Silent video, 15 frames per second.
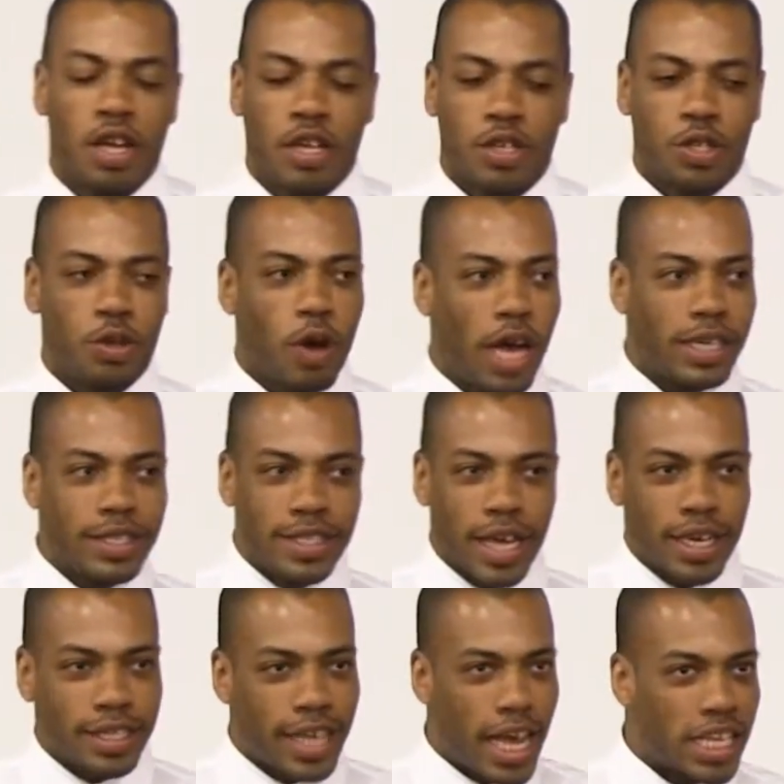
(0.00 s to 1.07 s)
So I
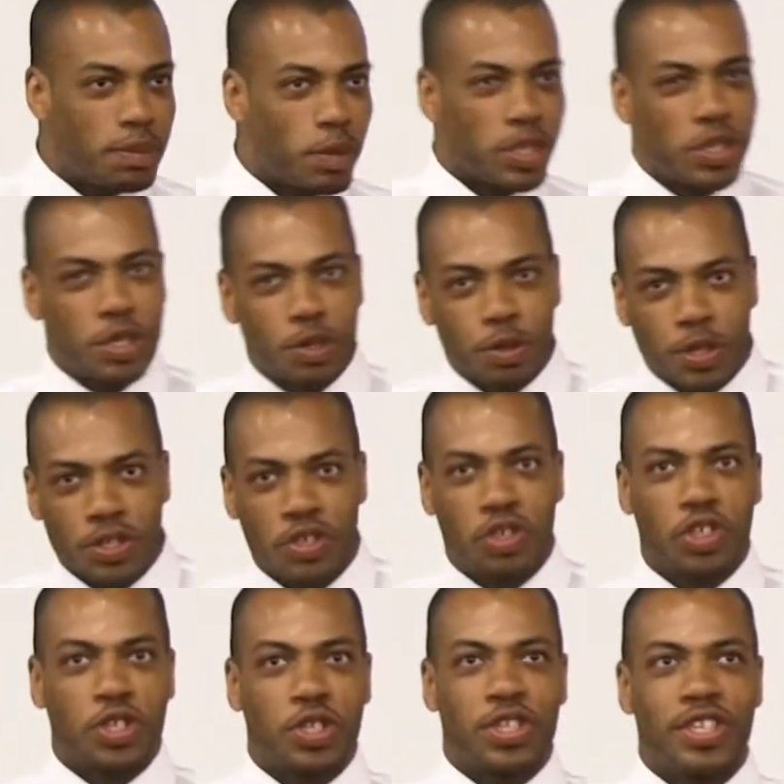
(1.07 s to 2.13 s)
decided to ask my students
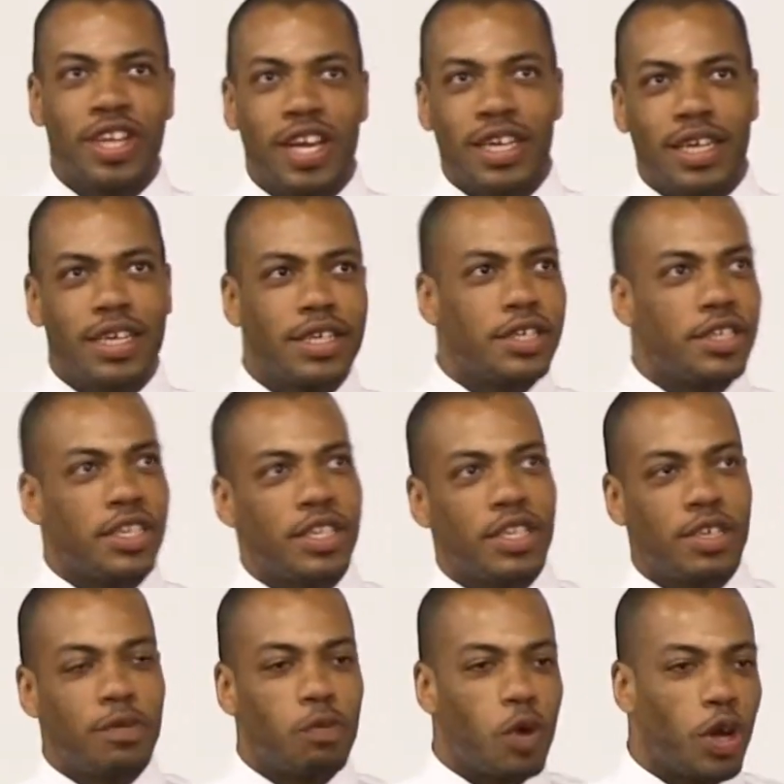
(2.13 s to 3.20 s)
just to get a sense
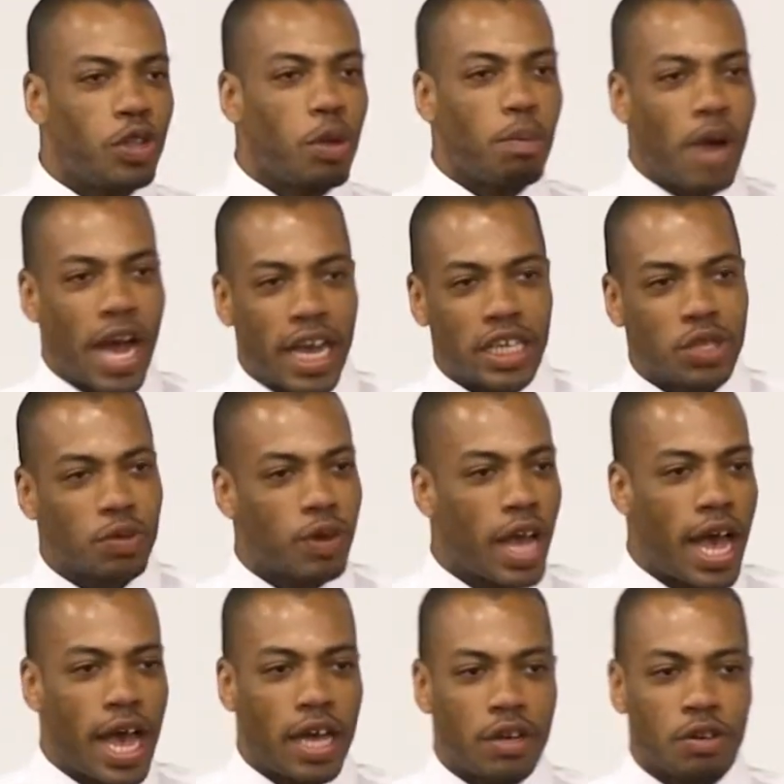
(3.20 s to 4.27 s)
of where their minds were
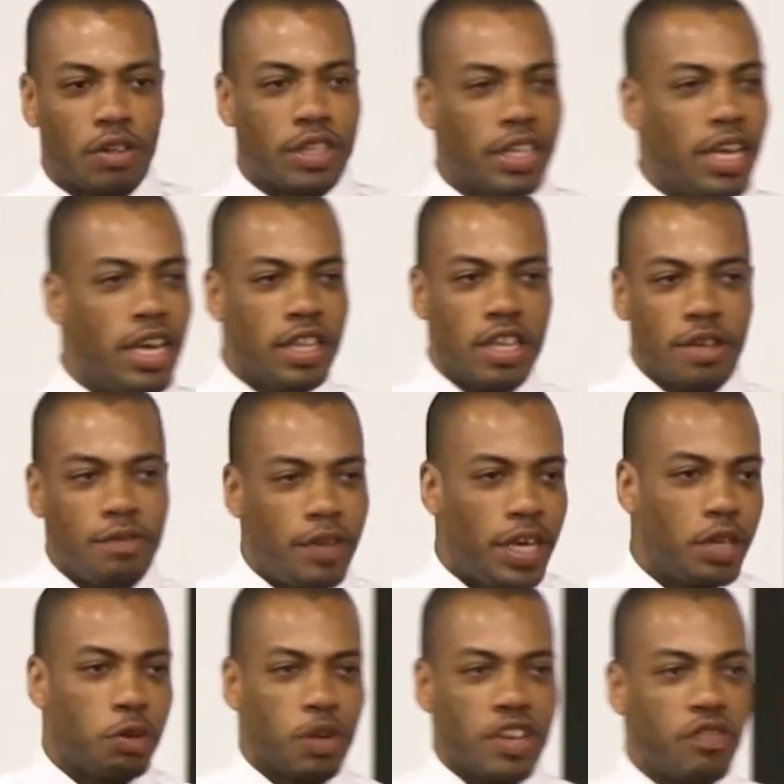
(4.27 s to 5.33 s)
at on the
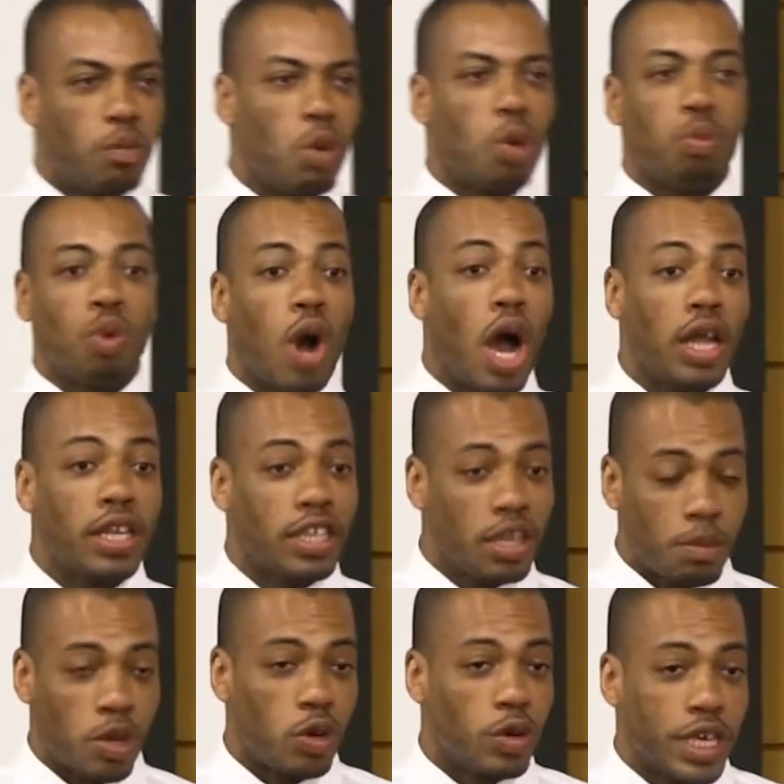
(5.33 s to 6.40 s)
event, or even more broadly, the
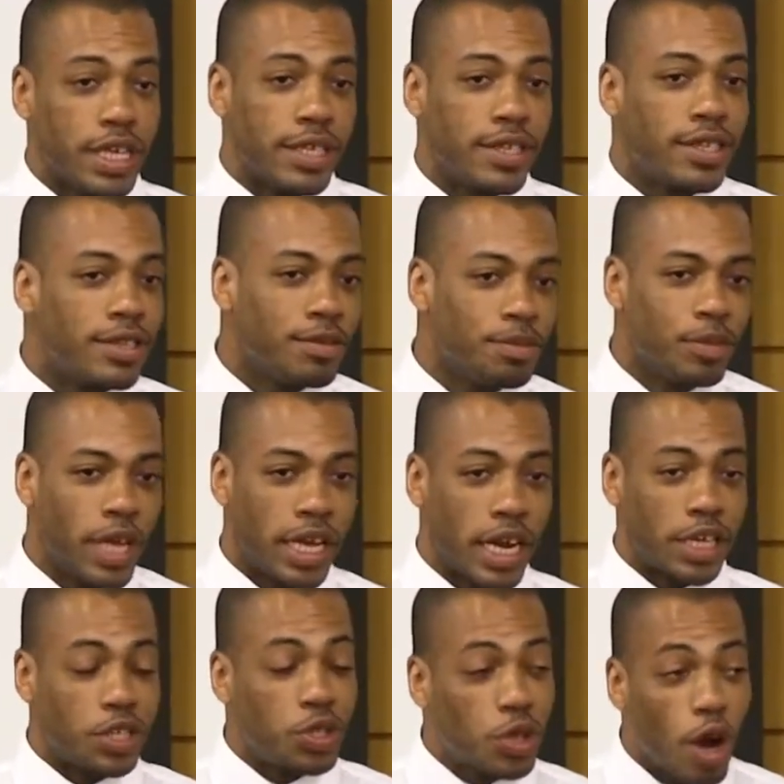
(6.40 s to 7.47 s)
Middle East. And
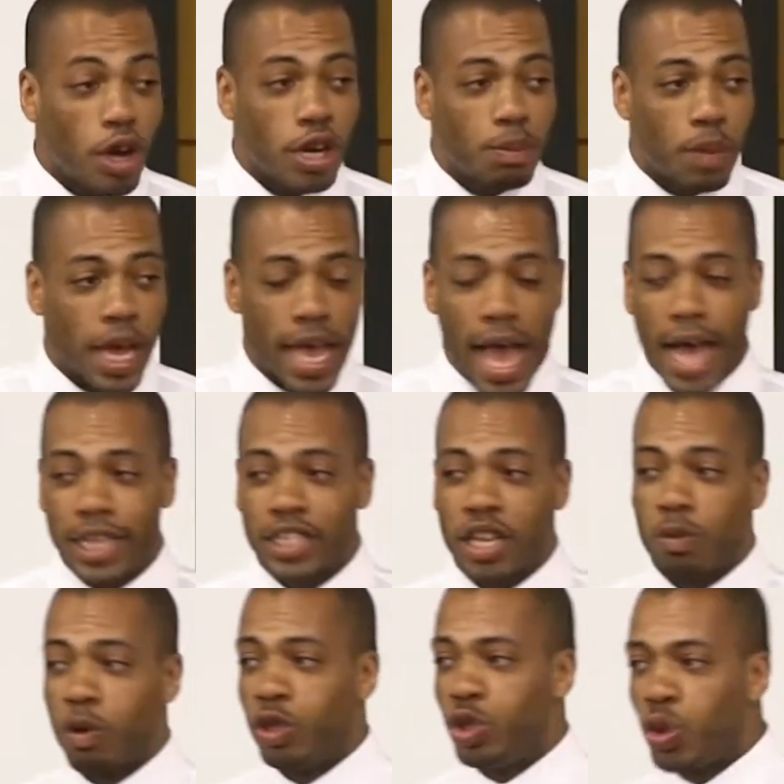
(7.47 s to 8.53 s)
I started by
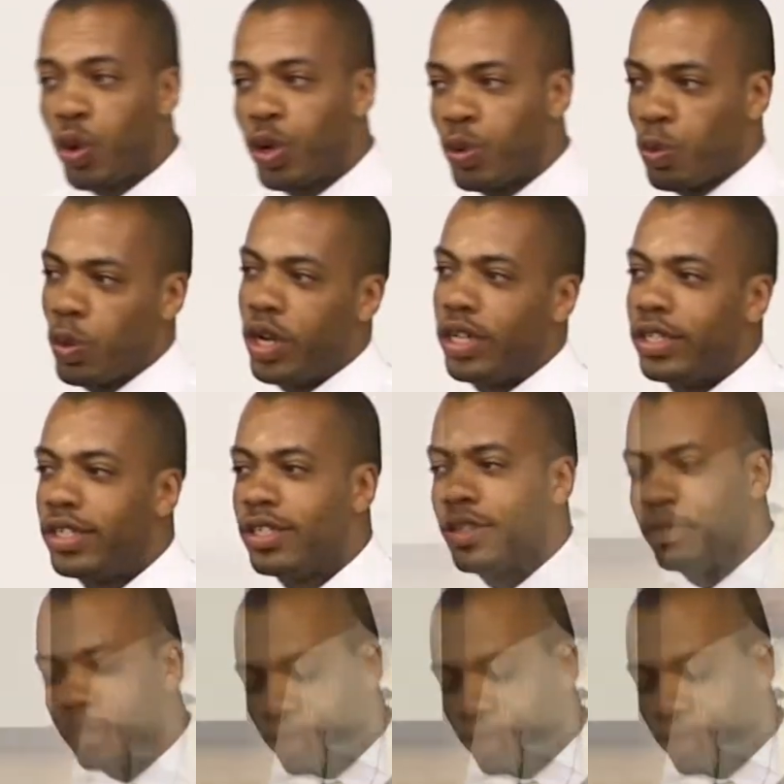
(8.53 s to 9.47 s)
asking where Jordan was.